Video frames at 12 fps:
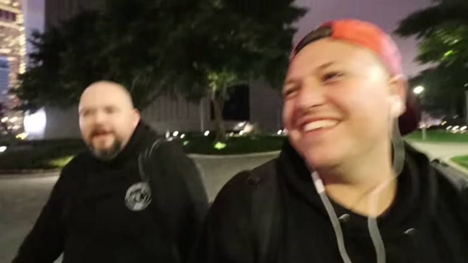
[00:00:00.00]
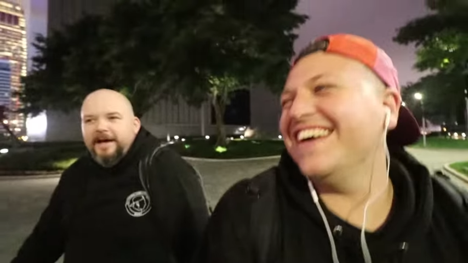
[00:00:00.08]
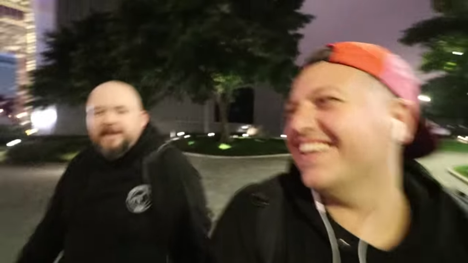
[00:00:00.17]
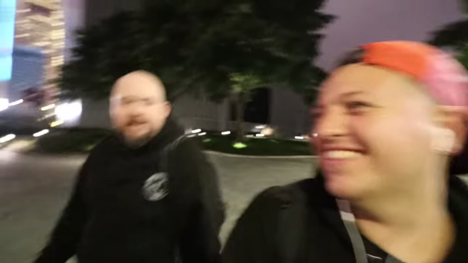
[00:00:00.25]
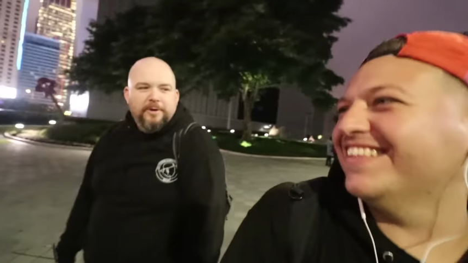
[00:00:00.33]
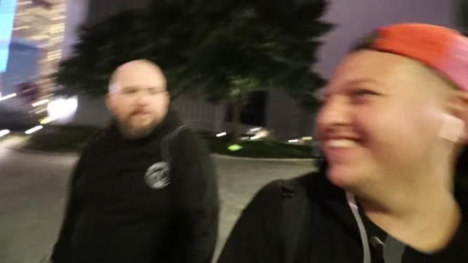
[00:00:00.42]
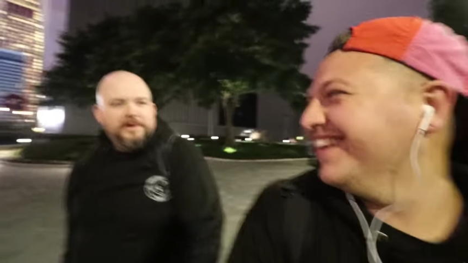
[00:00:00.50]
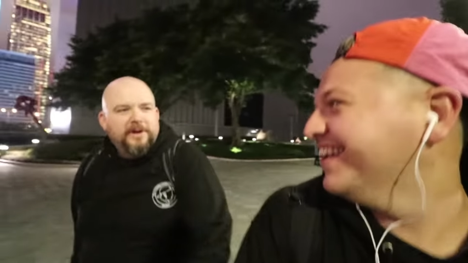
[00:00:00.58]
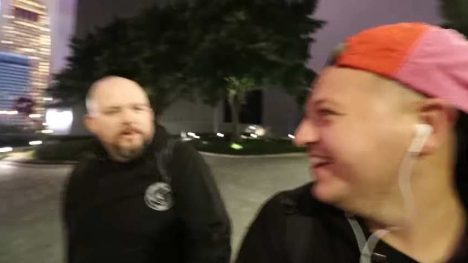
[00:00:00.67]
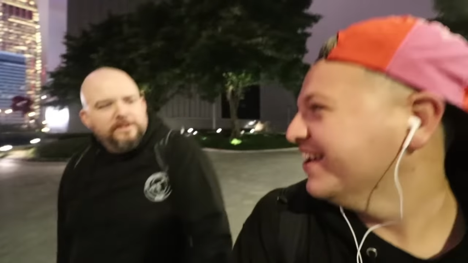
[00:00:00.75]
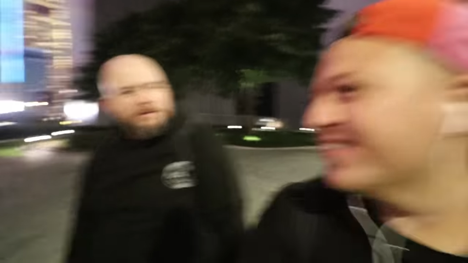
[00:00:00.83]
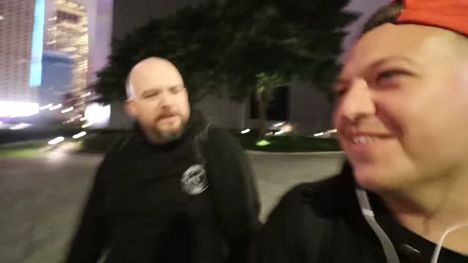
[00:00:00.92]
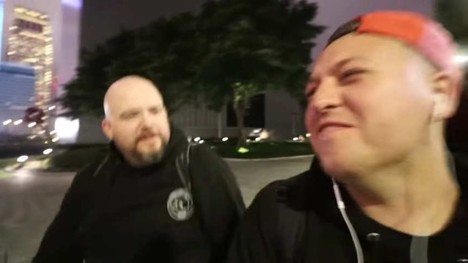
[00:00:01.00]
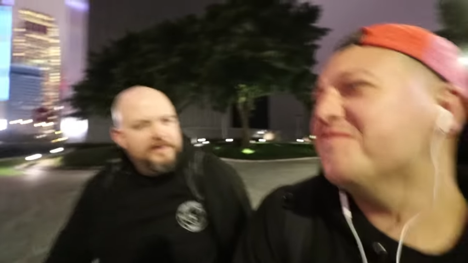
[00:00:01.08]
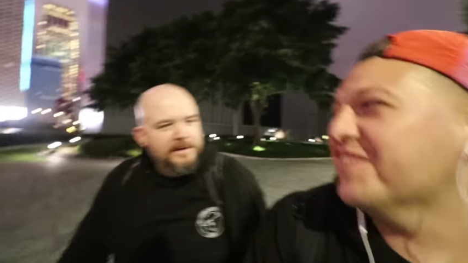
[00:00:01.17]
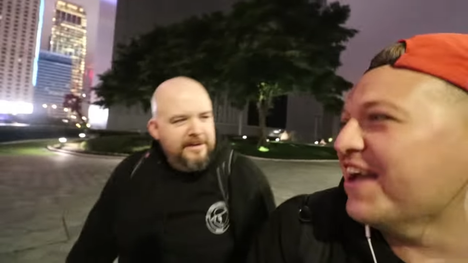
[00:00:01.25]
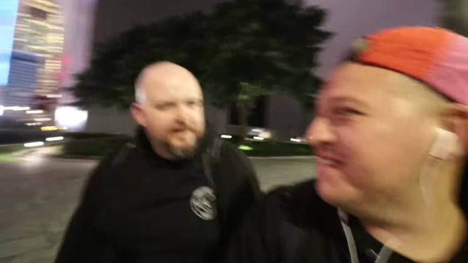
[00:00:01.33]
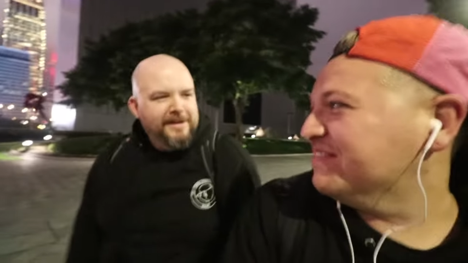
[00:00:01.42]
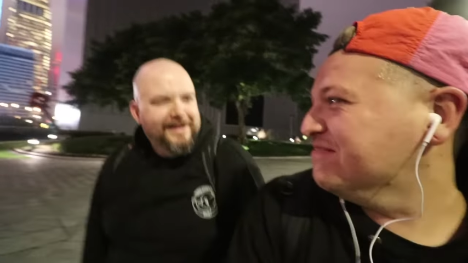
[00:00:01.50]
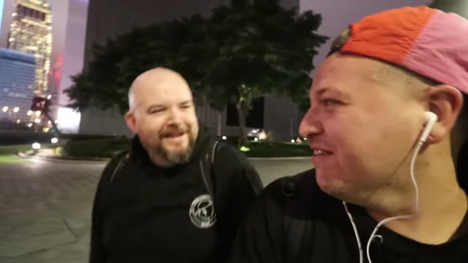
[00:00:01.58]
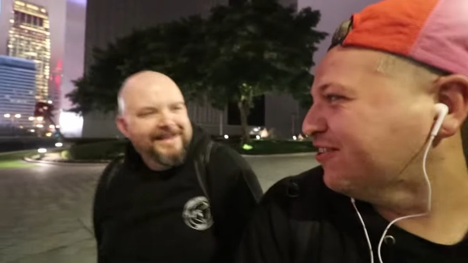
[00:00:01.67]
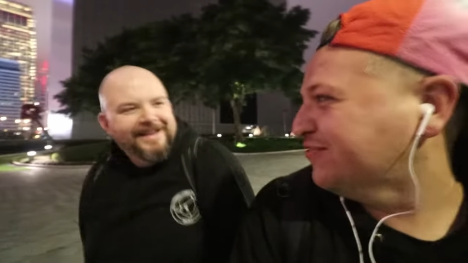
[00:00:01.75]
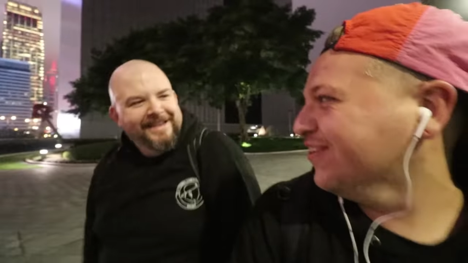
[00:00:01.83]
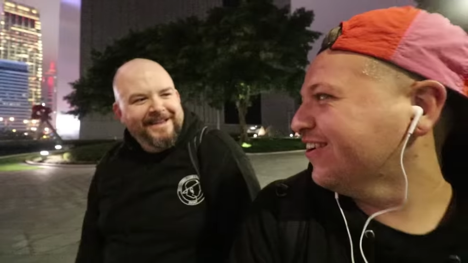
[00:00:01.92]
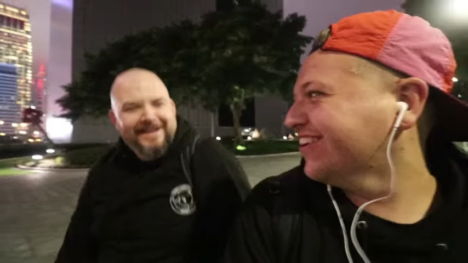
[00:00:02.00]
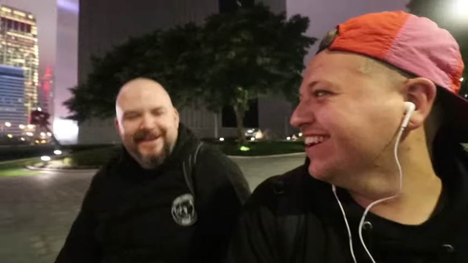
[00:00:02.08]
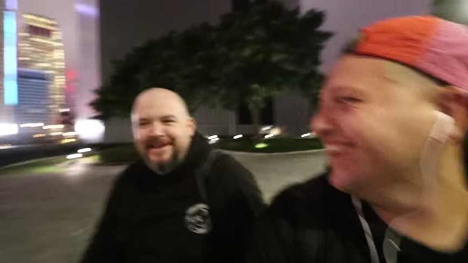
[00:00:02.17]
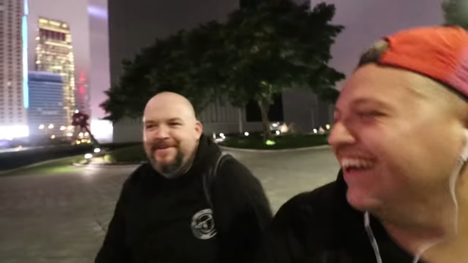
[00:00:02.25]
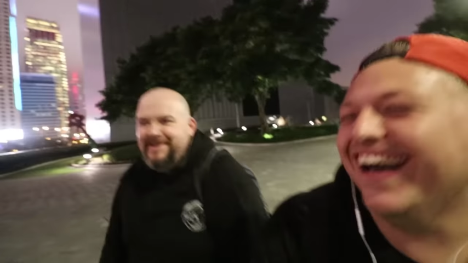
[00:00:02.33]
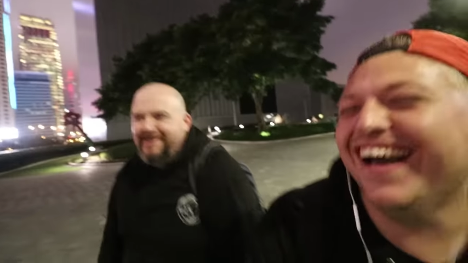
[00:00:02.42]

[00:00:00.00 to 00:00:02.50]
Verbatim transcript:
Speaker 1: Mate, and a couple of Cokes. Don't forget me McFlurry. Your